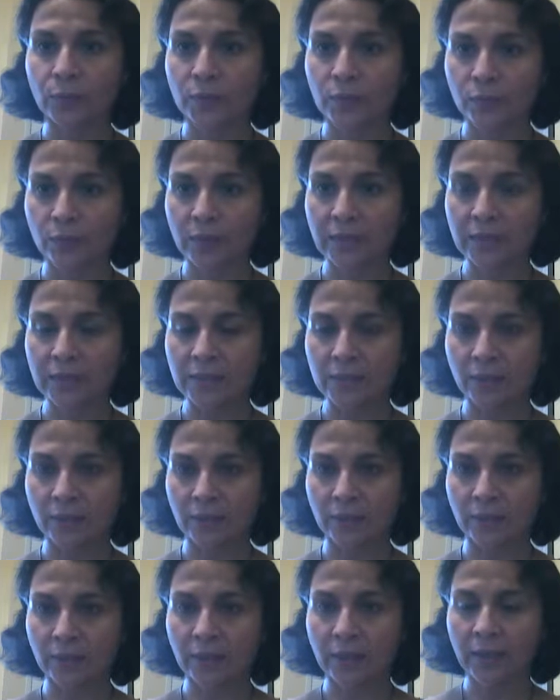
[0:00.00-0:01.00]
to raise
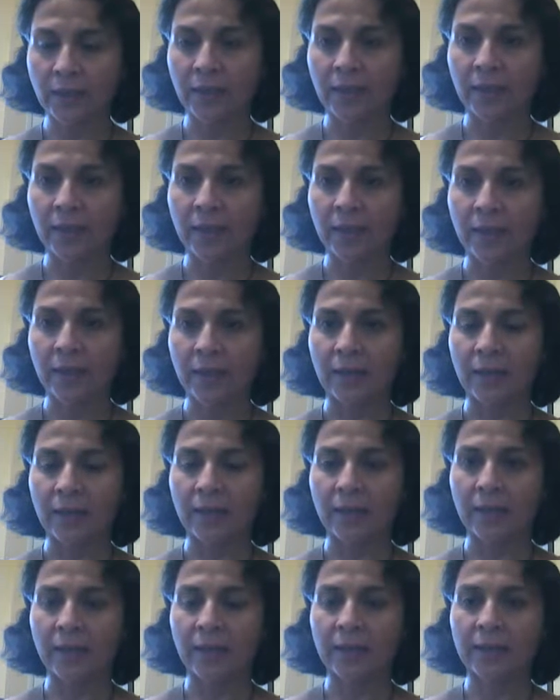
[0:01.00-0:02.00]
her.
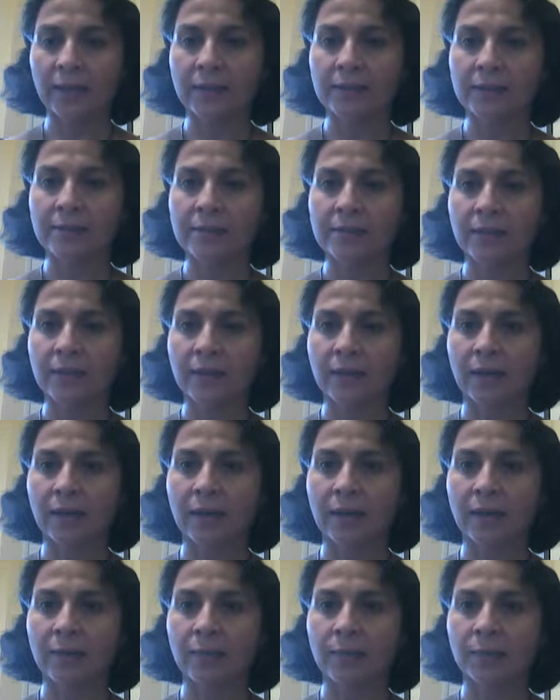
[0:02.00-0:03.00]
And
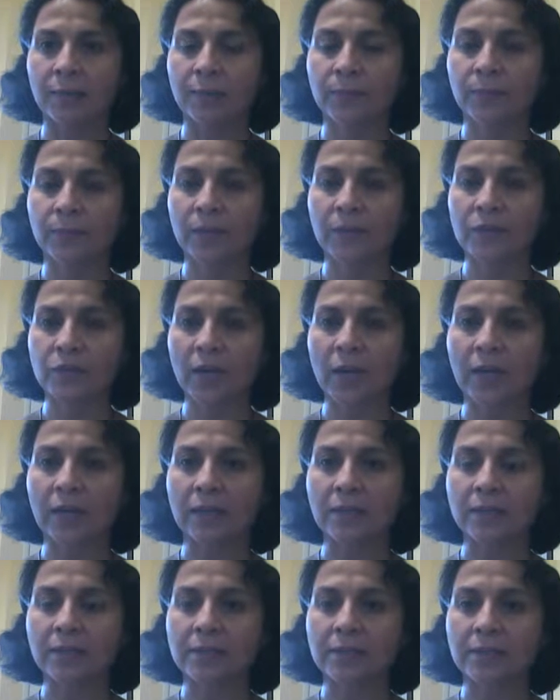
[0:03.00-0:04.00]
the
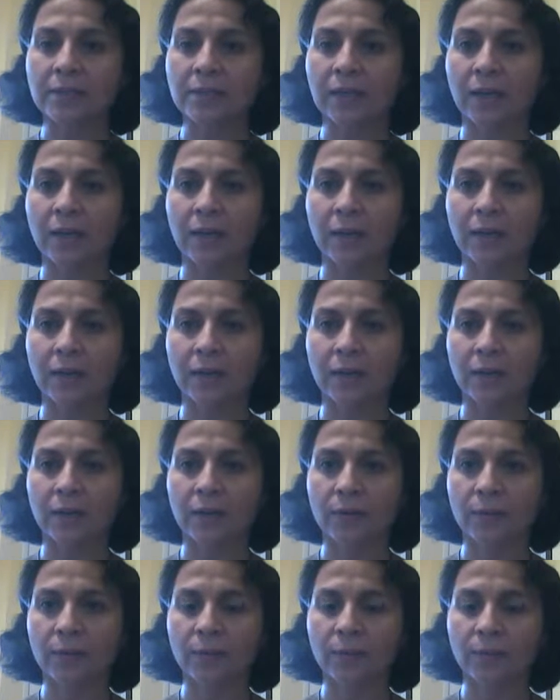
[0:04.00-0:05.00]
child's
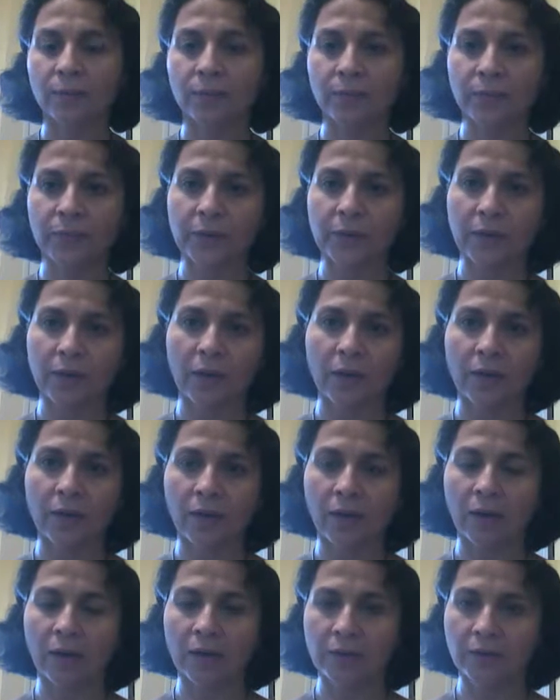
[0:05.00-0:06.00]

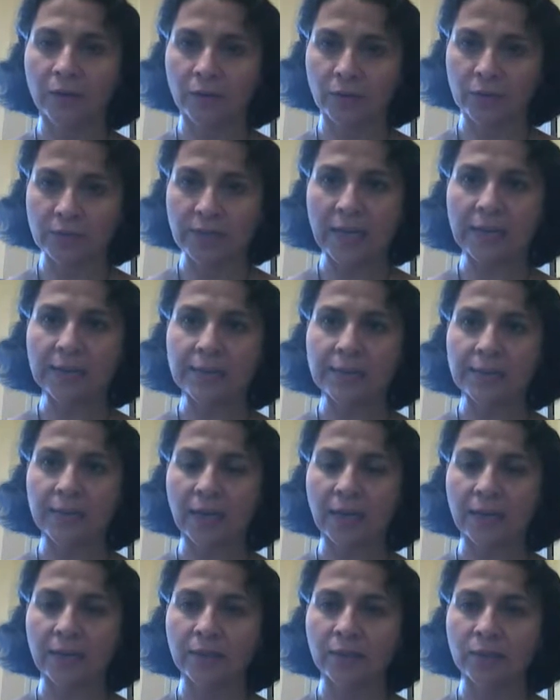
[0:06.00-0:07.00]
on her dad's
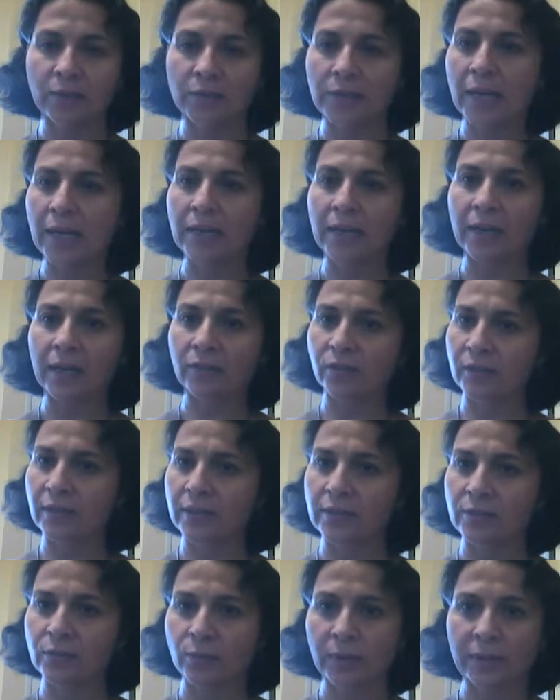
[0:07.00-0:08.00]
side, her dad actually
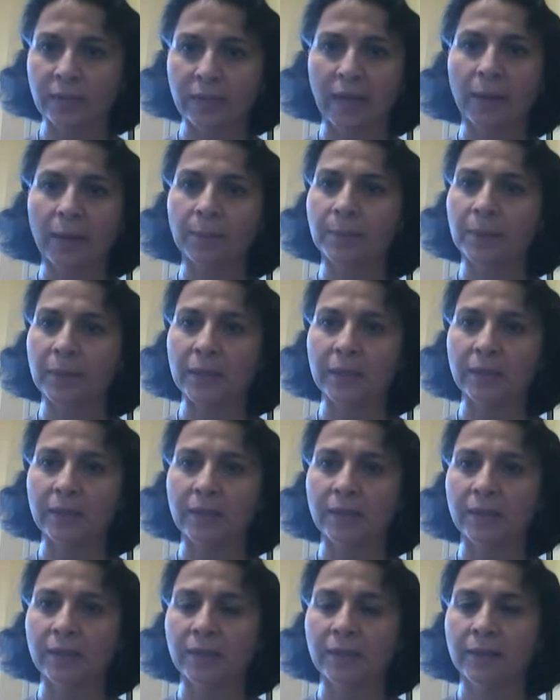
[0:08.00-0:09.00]
has really not
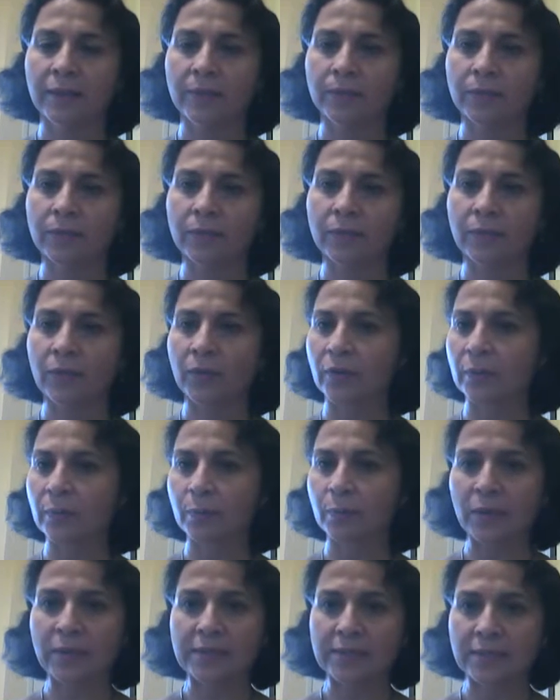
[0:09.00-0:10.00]
been very
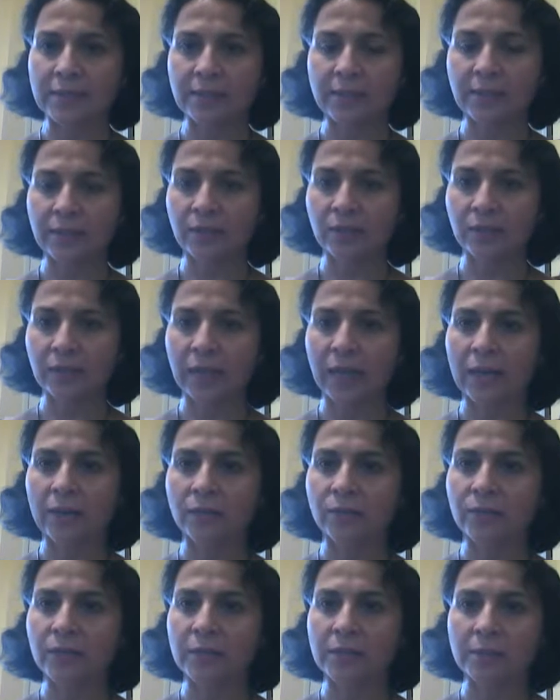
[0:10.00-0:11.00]
present in her
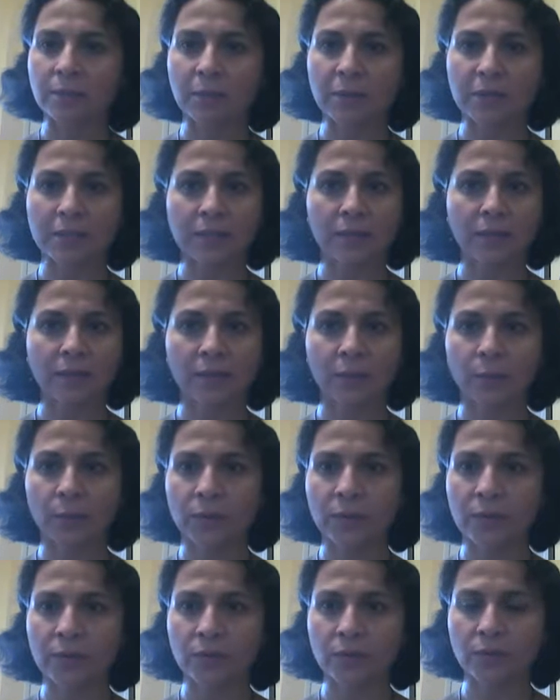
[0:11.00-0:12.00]
life. He's been dealing
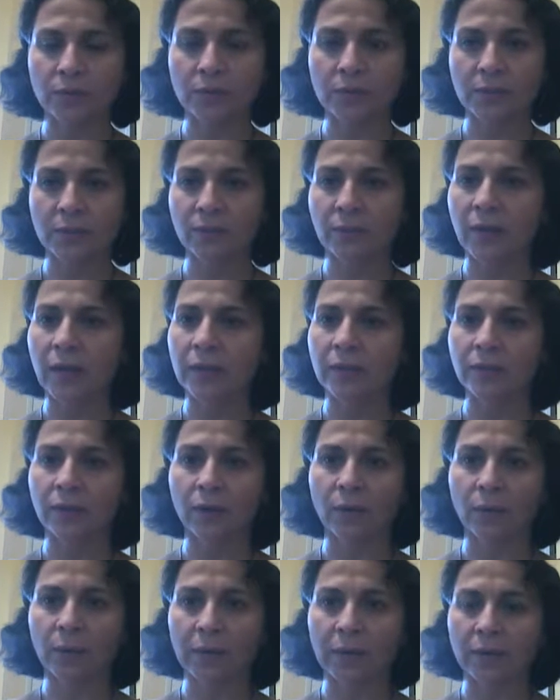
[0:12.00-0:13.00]
with issues of
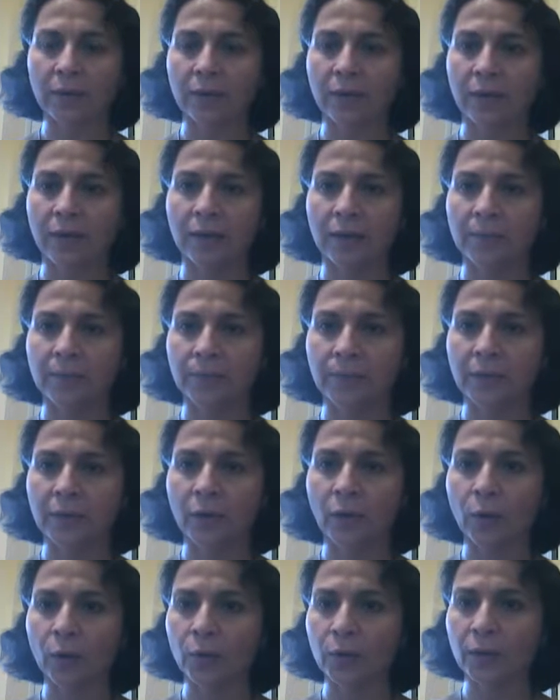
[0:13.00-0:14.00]
ongoing
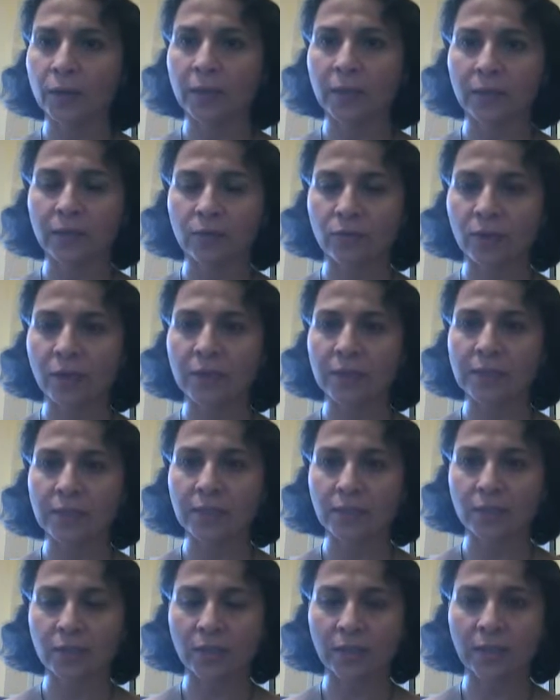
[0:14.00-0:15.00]
coke and drug
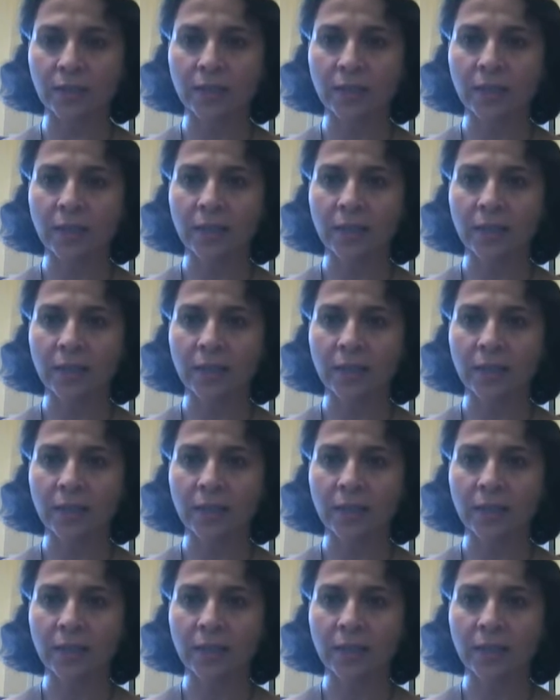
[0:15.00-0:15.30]
addiction,